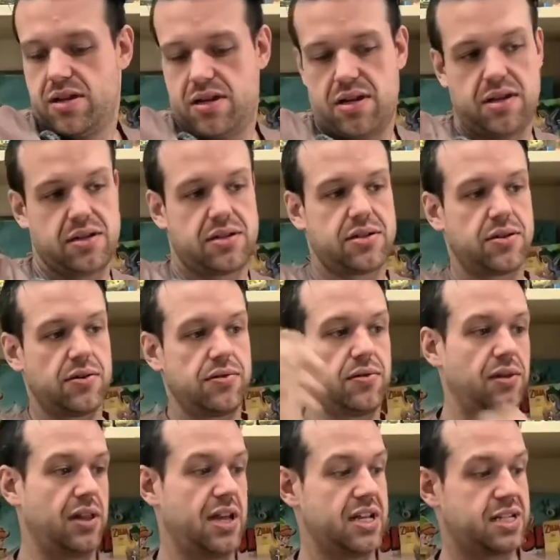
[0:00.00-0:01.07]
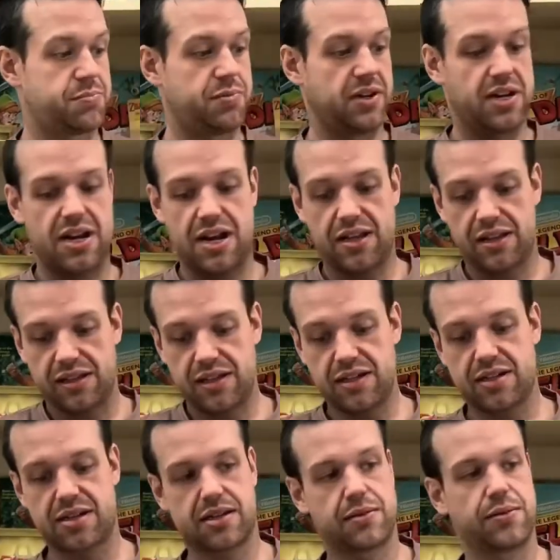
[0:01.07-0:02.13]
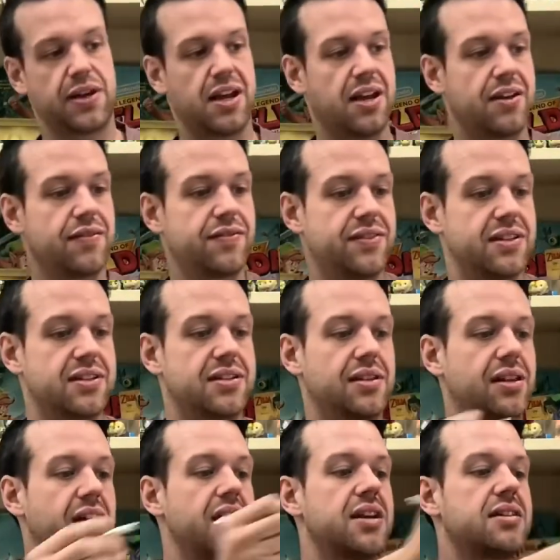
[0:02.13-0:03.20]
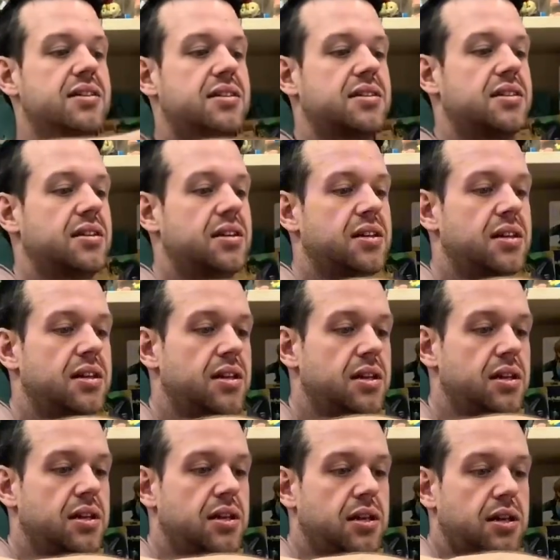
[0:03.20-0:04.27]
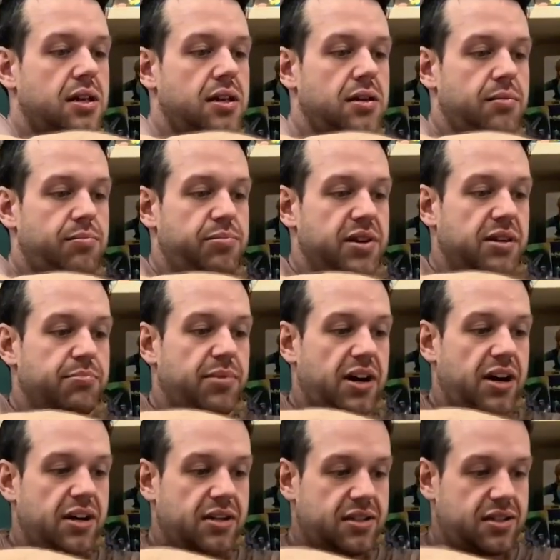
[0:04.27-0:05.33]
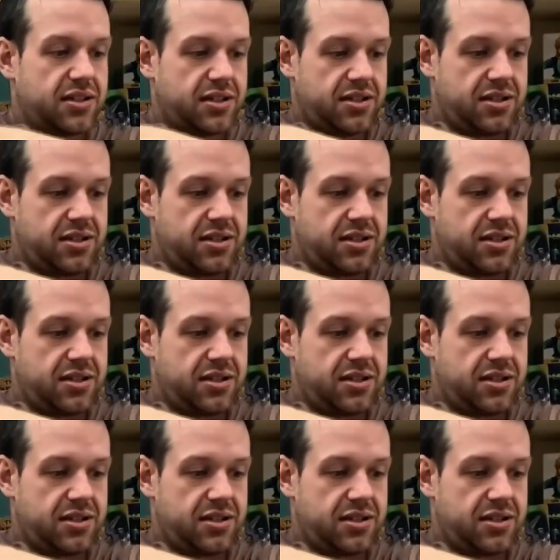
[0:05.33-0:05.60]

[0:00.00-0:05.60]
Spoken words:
And so, last but not least, we have this last big box.